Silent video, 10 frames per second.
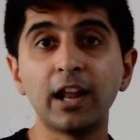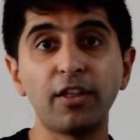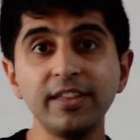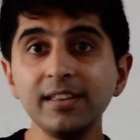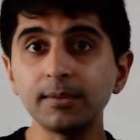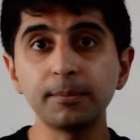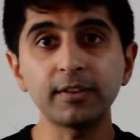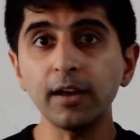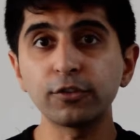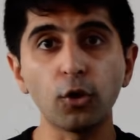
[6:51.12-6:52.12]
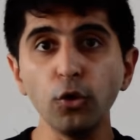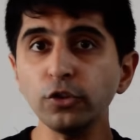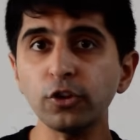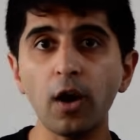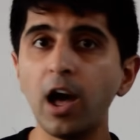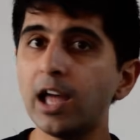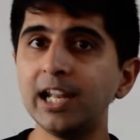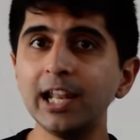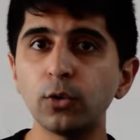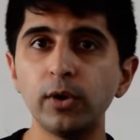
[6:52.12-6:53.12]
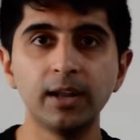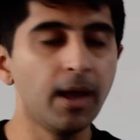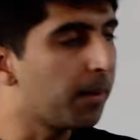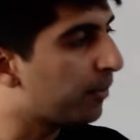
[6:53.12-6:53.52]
Now, these themselves are also highly liquid,